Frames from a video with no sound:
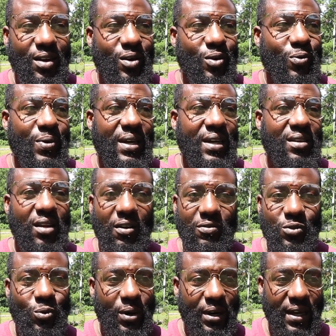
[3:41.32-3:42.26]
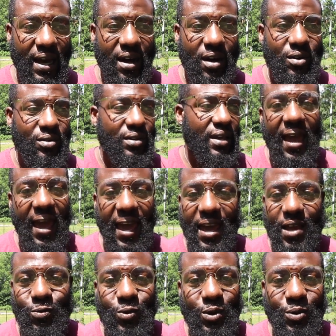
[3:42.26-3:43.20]
We loved to work out,
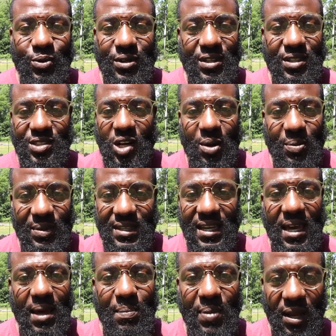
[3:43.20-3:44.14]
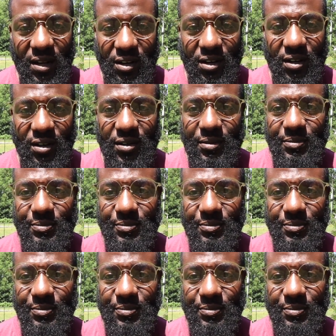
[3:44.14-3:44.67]
and we were determined to get better.